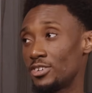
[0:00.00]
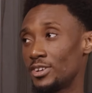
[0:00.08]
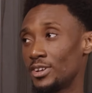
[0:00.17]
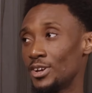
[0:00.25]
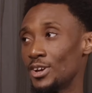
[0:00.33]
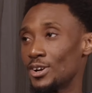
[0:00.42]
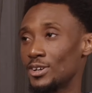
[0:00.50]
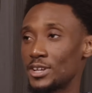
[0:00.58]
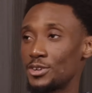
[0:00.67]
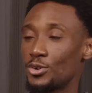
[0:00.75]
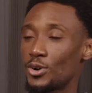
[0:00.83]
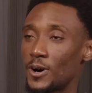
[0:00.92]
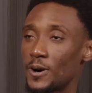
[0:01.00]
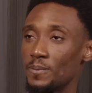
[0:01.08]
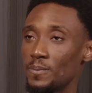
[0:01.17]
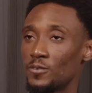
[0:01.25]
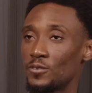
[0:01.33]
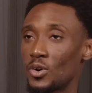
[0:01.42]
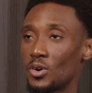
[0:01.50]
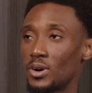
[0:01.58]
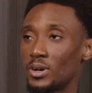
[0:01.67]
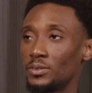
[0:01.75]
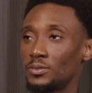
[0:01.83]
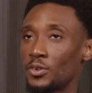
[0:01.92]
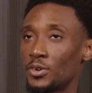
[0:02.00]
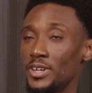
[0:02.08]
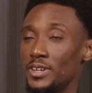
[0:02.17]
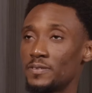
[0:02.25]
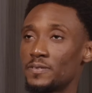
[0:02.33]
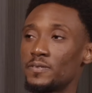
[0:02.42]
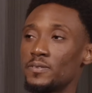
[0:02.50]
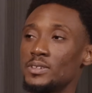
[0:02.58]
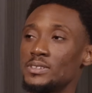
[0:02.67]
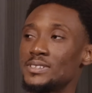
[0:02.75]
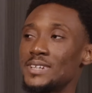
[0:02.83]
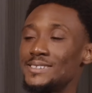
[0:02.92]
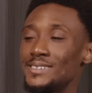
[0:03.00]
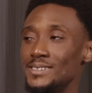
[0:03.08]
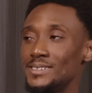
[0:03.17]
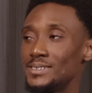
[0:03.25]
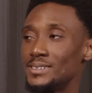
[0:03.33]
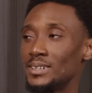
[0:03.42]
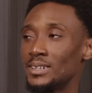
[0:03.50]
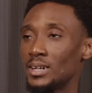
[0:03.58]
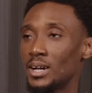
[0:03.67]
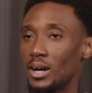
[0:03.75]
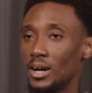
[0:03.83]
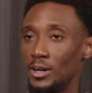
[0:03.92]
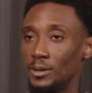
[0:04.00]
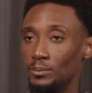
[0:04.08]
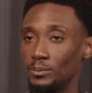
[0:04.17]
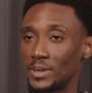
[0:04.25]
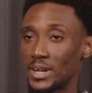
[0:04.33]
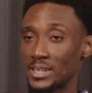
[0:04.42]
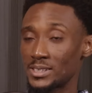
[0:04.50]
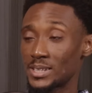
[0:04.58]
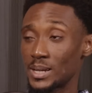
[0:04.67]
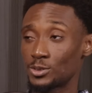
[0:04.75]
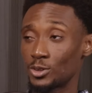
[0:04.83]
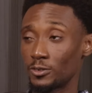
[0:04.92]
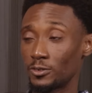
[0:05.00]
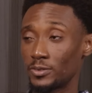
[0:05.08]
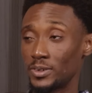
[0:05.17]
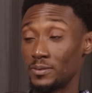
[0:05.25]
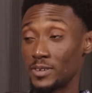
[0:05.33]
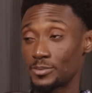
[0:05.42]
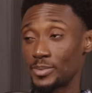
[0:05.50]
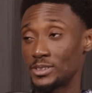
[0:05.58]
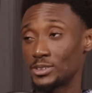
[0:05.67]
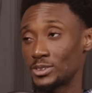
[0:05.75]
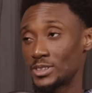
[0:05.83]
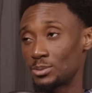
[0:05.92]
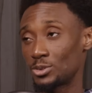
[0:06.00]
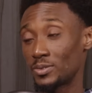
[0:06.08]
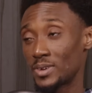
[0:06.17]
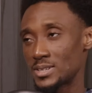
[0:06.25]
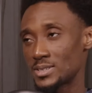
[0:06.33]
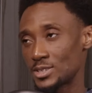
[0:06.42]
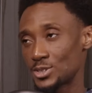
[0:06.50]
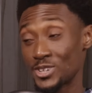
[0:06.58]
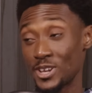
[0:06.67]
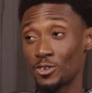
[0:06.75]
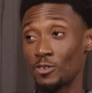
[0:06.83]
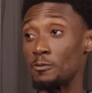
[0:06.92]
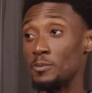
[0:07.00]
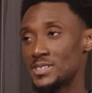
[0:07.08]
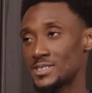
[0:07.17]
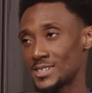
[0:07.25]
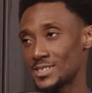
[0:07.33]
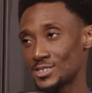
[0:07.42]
Because I know for if certain I guess types of investments or types of assets or types of businesses are